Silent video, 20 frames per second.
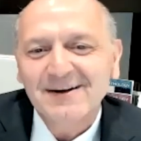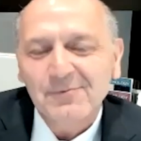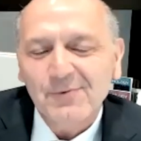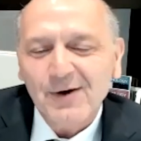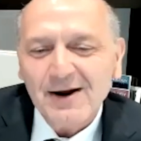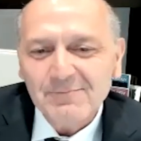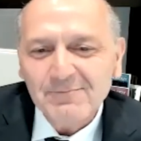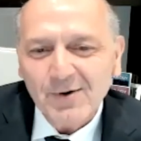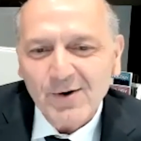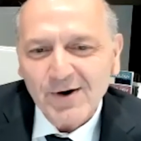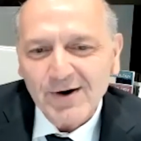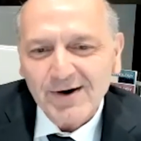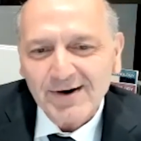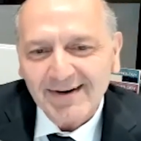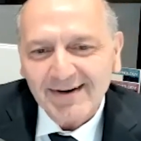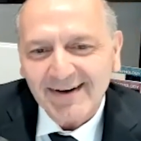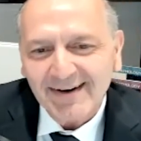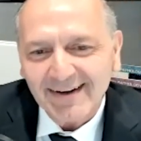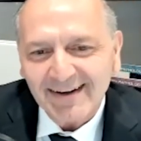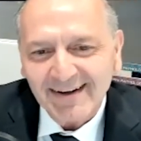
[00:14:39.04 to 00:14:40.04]

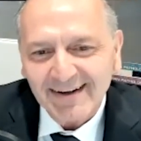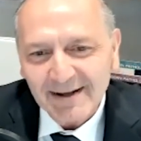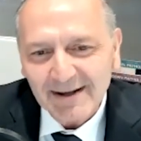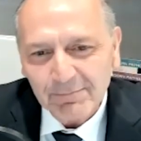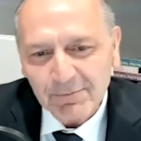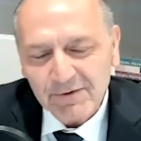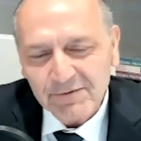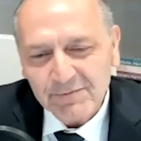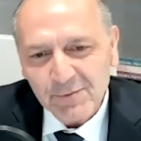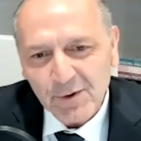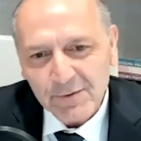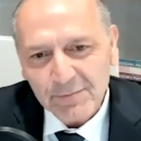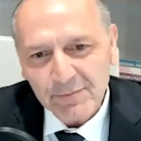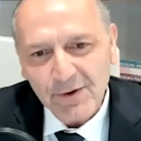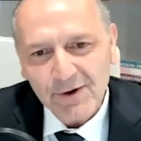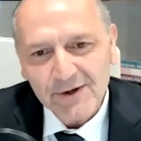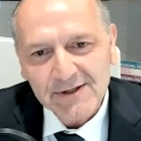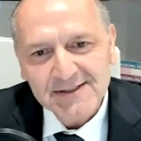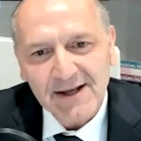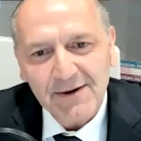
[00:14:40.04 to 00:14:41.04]
couple of more
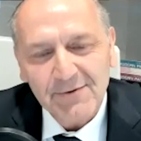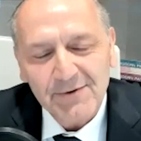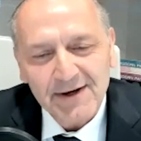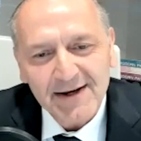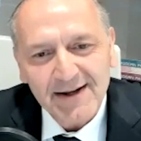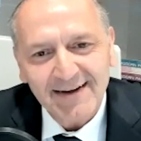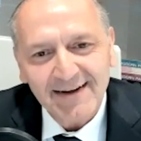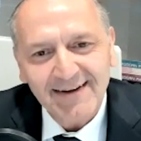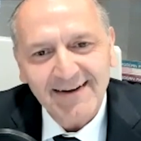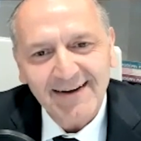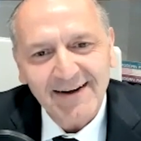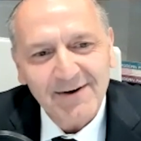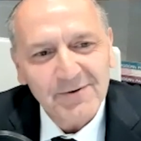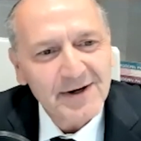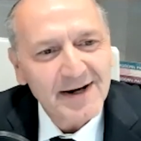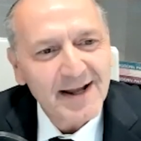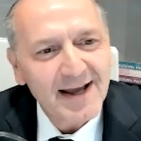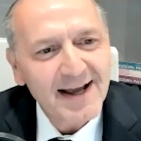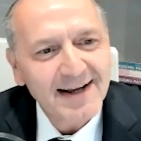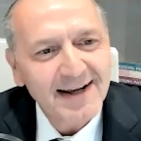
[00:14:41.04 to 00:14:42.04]
points I
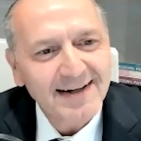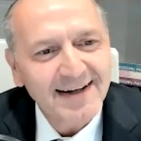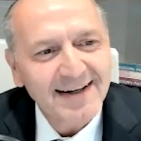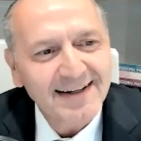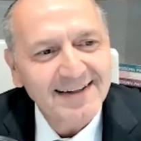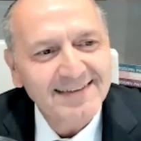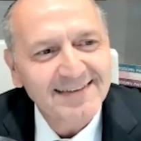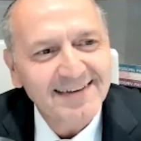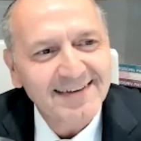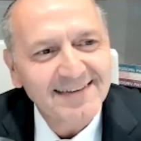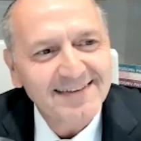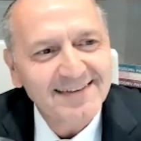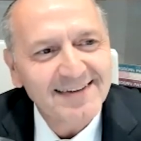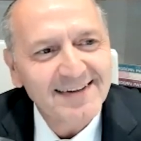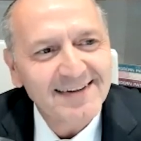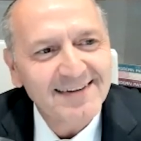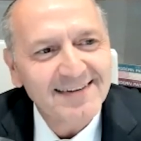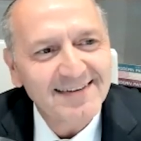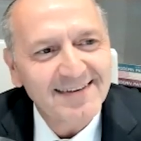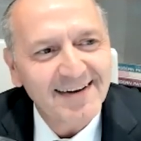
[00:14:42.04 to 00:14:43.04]
wanna highlight.
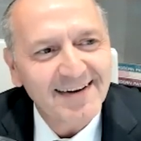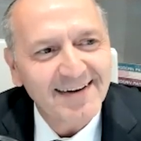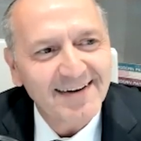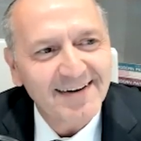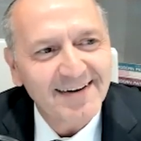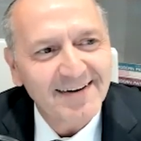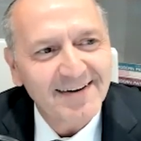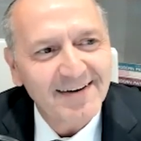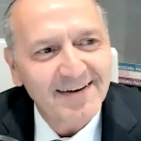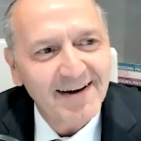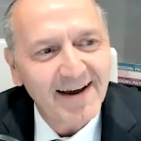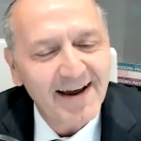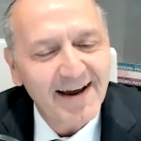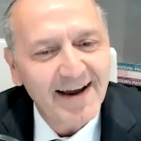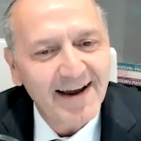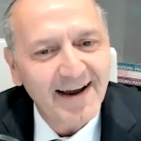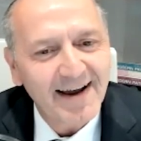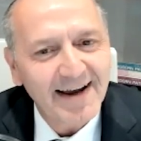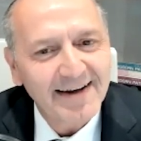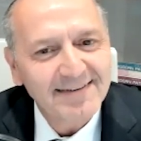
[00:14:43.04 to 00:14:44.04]

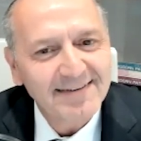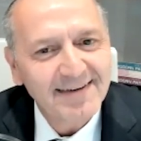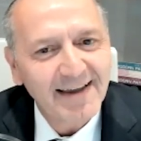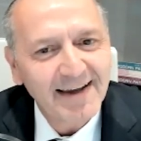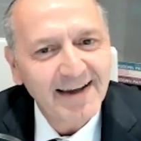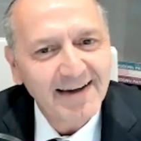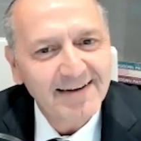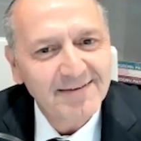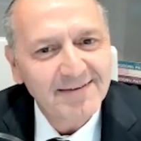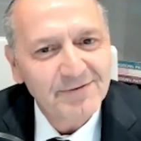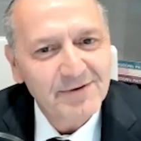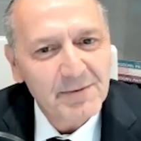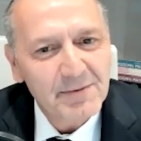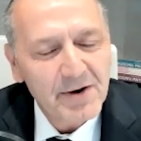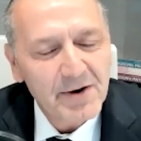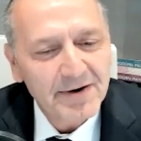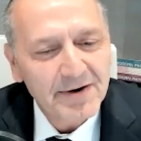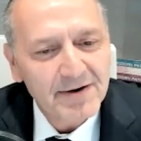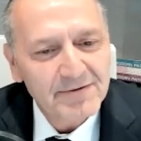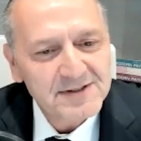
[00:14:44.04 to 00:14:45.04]
I take it from
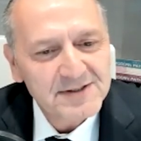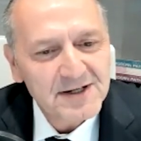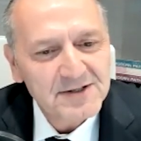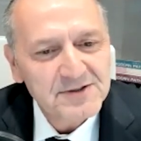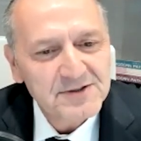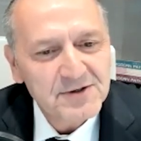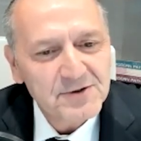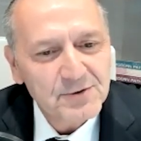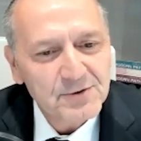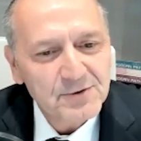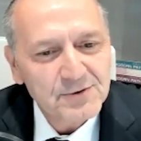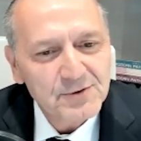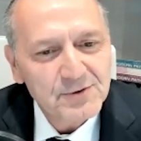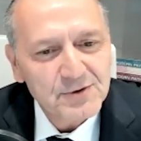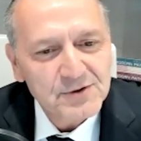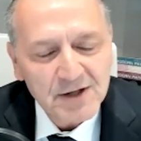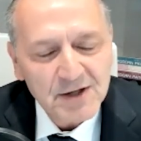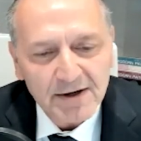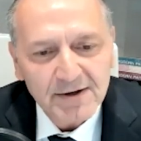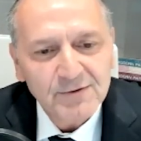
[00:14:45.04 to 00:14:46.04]
our conversation
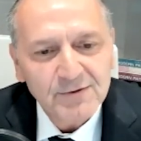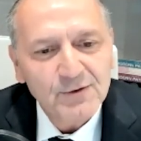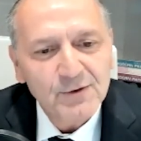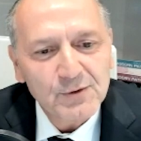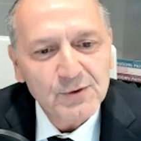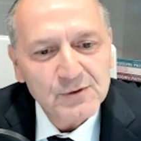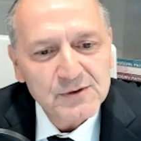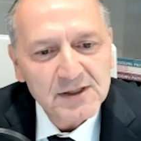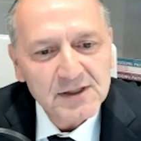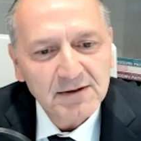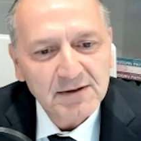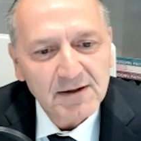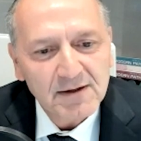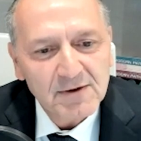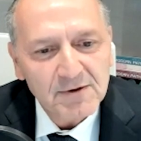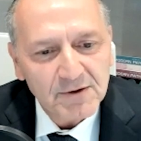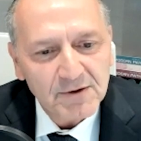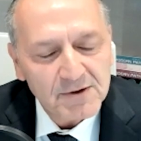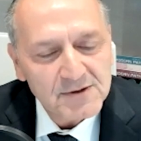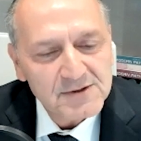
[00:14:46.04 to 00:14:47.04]
you're starting to use it in
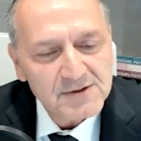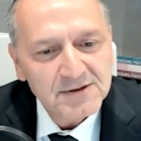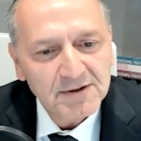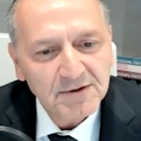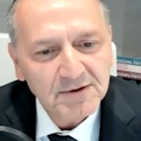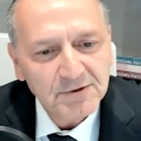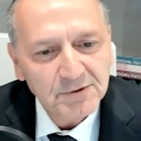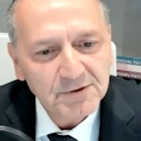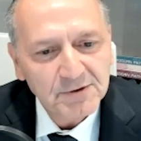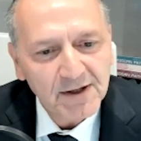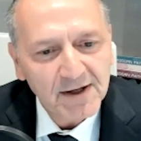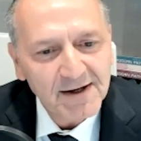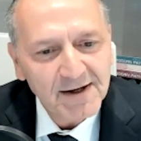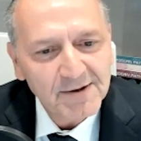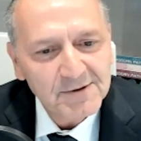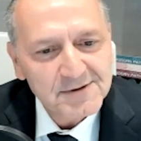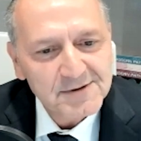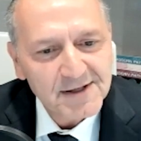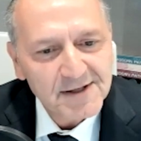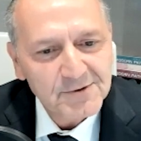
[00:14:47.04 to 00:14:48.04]
your own institute right
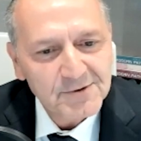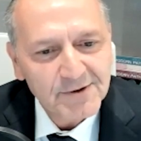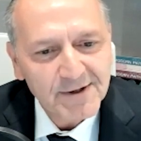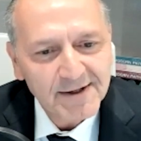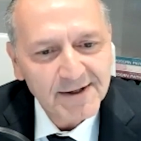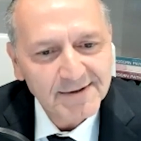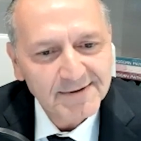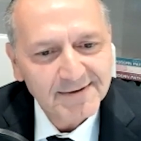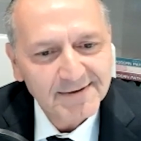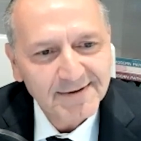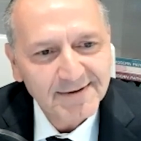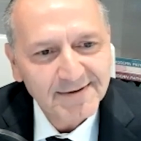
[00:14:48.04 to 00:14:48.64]
now. Is that correct?